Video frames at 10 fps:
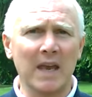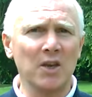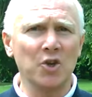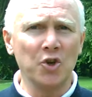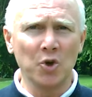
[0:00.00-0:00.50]
a
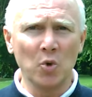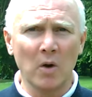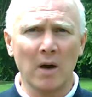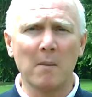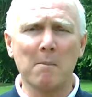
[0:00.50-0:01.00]
new
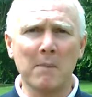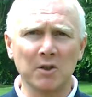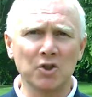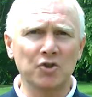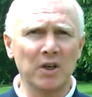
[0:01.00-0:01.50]

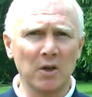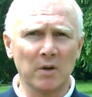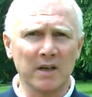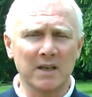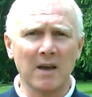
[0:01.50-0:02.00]
monetary
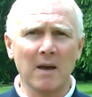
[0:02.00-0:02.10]
unit.